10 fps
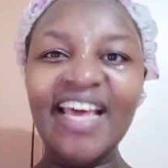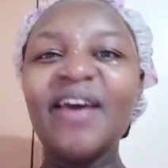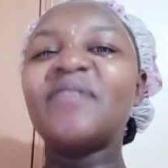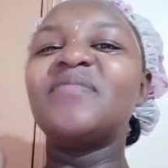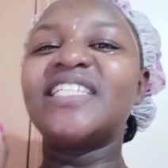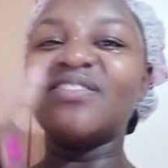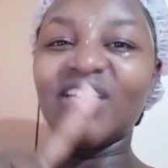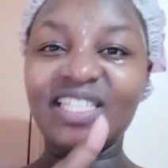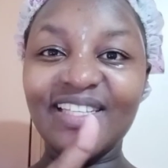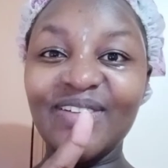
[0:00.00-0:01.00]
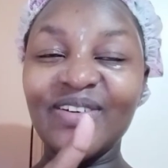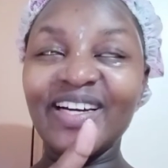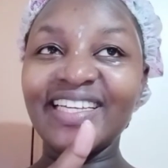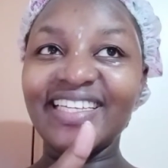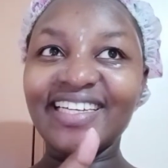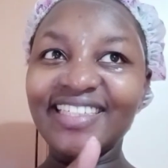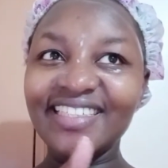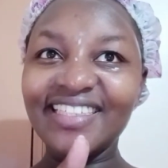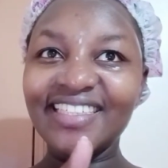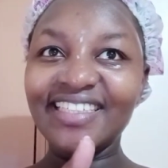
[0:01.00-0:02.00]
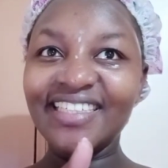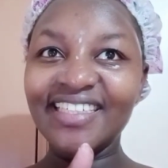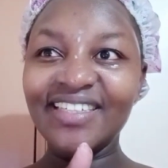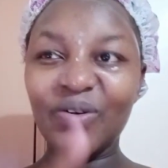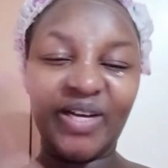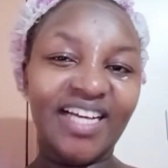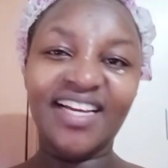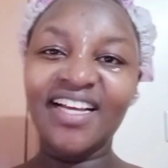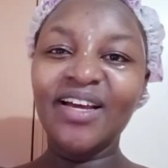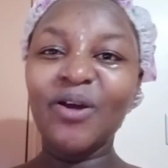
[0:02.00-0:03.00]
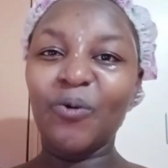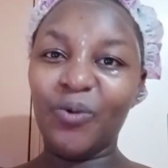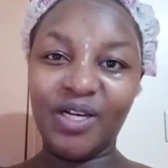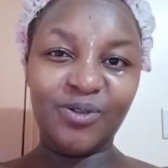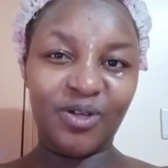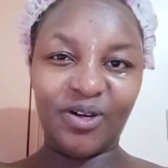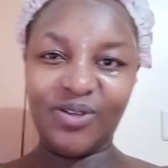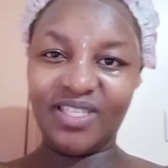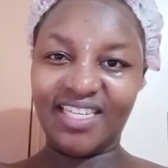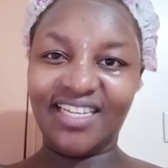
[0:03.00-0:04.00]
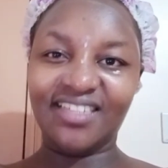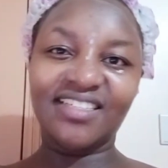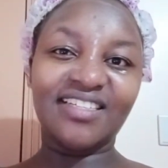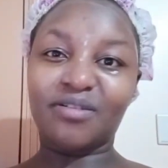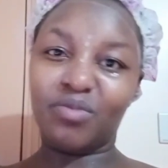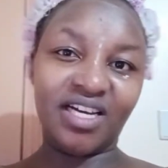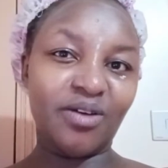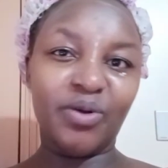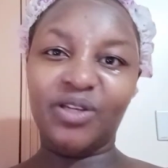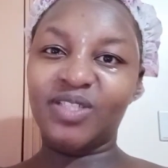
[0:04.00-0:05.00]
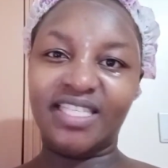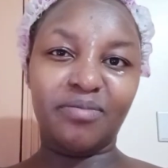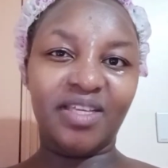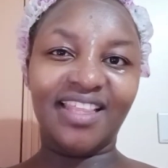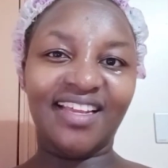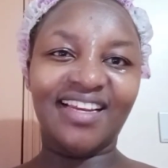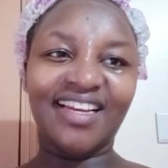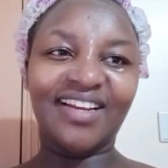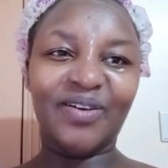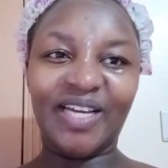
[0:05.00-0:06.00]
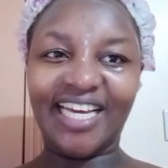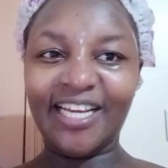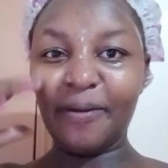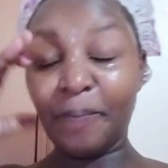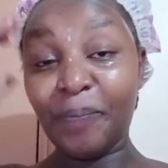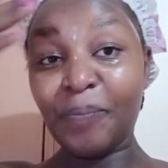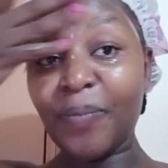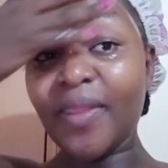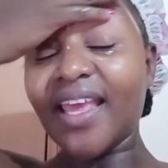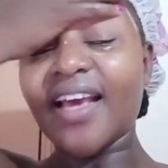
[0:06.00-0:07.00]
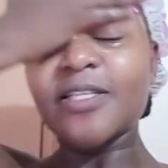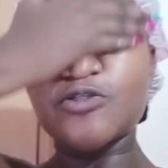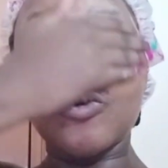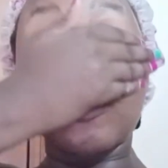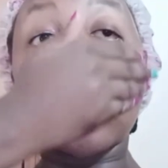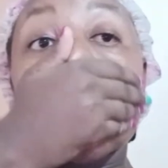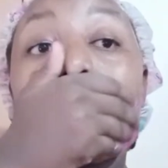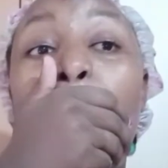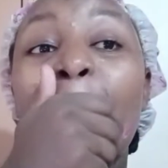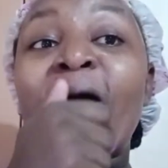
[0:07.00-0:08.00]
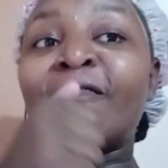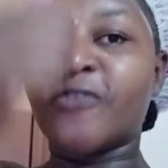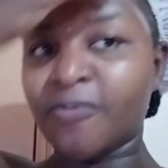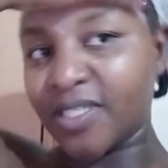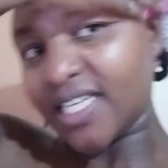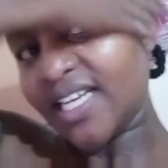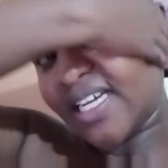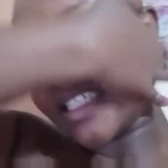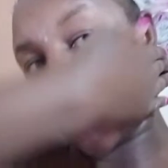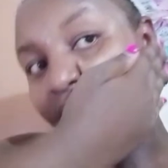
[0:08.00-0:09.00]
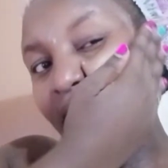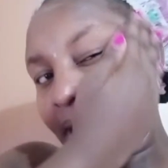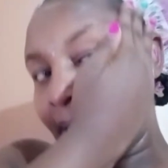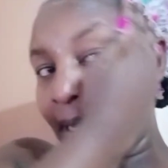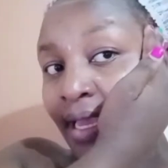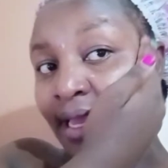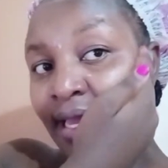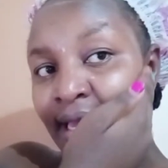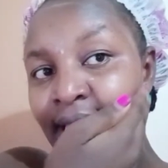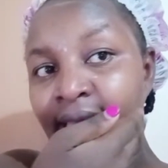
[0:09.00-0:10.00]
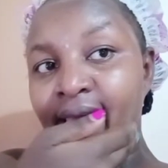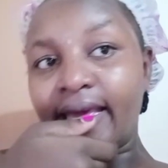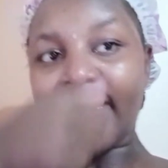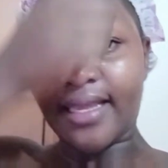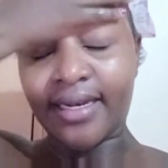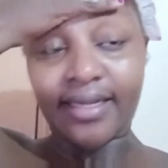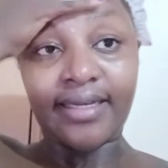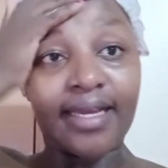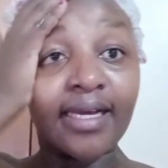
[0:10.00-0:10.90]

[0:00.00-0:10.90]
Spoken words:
But if I see you again, well, we'll do a closing remark when you see me then, okay? Yeah, so I'm from taking a shower, and yeah.